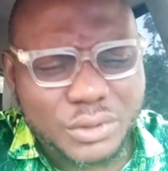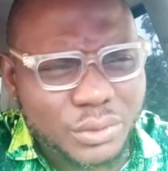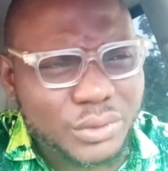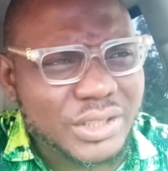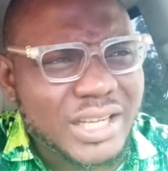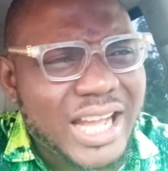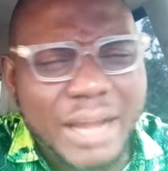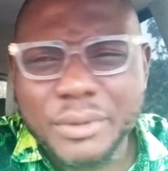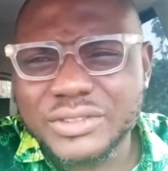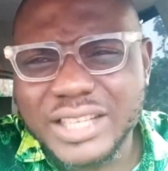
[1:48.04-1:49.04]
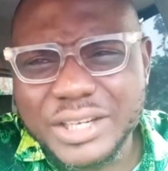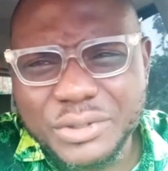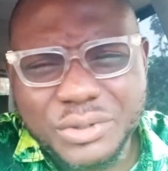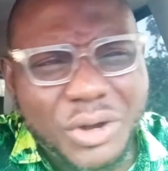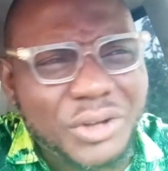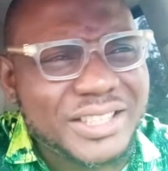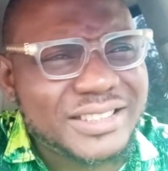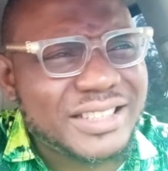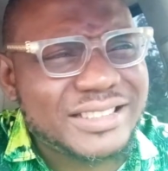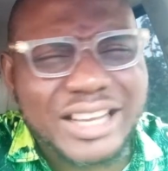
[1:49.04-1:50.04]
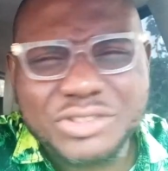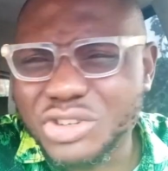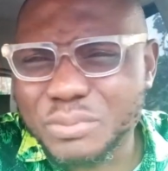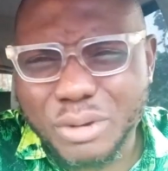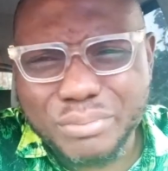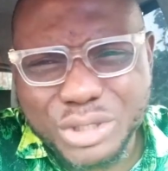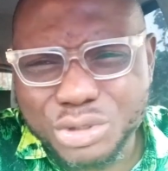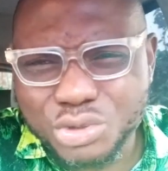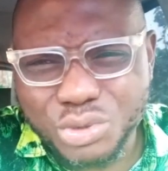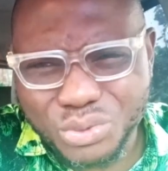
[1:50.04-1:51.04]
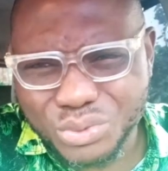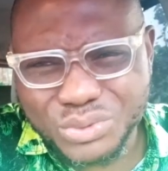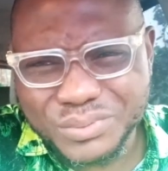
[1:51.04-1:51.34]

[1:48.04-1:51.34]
Good. I must tell you, all these things are just public show.